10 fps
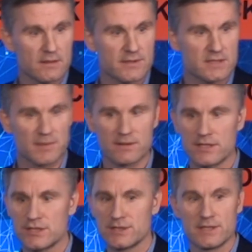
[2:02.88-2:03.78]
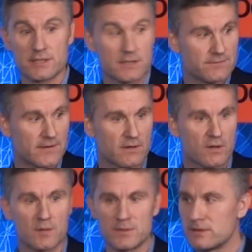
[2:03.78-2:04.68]
kidney transplantation is very
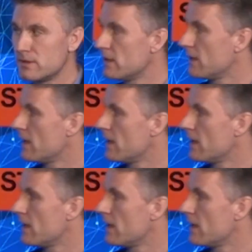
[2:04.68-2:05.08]
common.